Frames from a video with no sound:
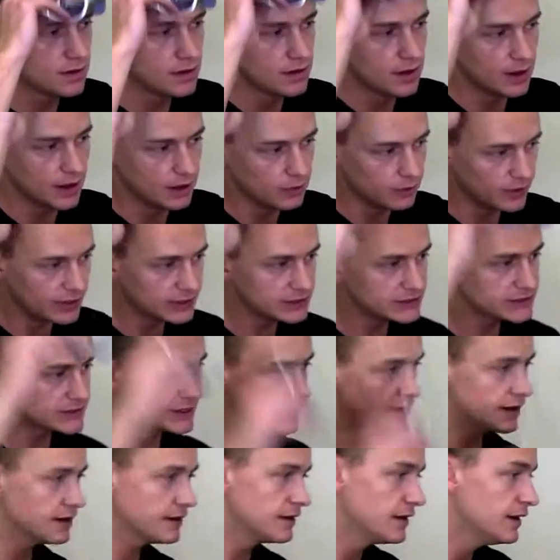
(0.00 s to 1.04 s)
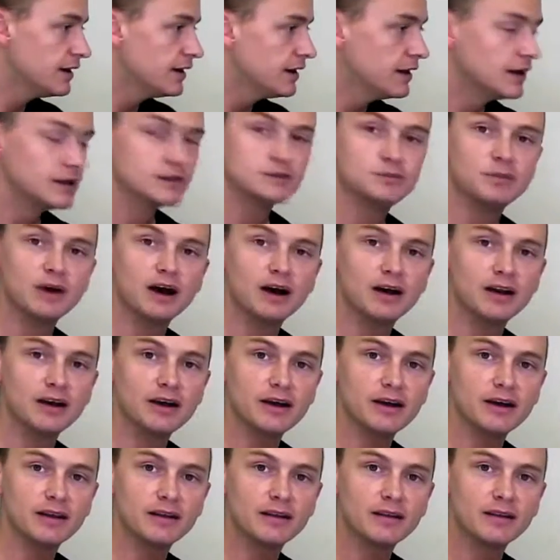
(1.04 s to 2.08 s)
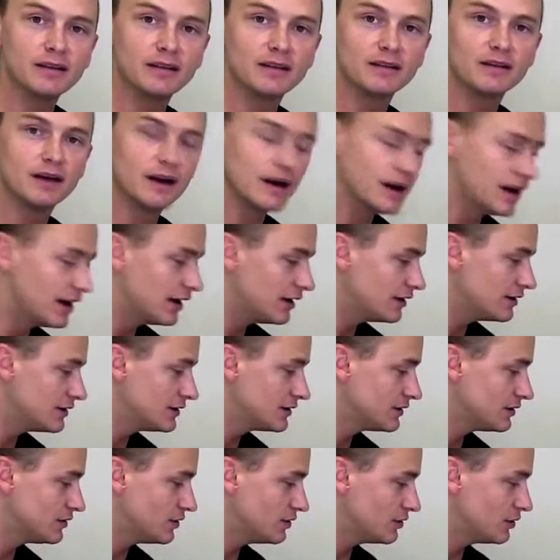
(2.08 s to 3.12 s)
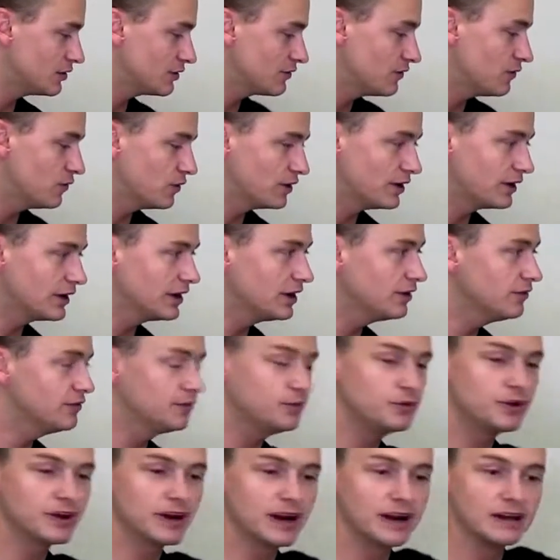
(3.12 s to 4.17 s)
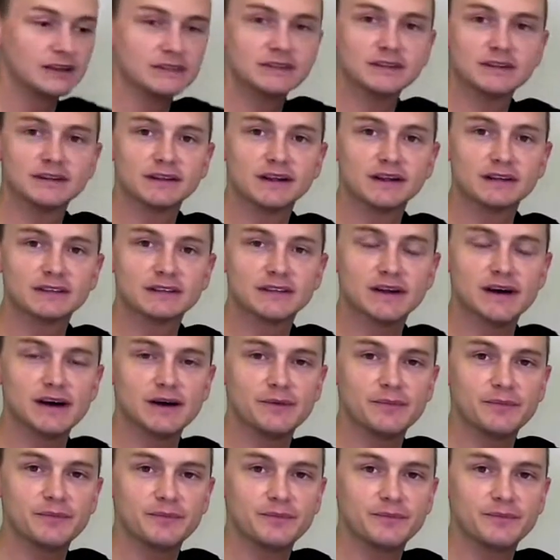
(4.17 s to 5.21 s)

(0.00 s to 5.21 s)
anyways, that's about it. Look forward to hearing from you guys. Thanks a lot.